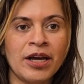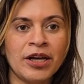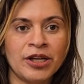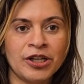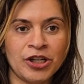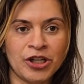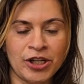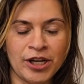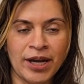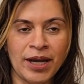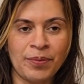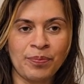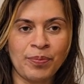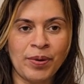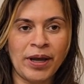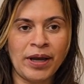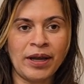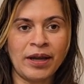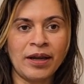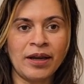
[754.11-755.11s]

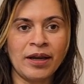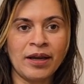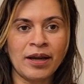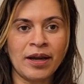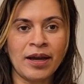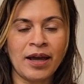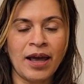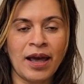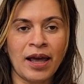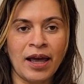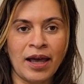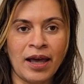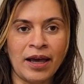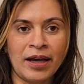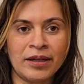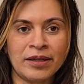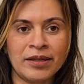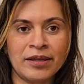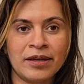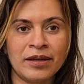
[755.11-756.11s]
shaping
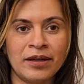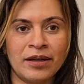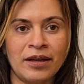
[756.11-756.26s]
at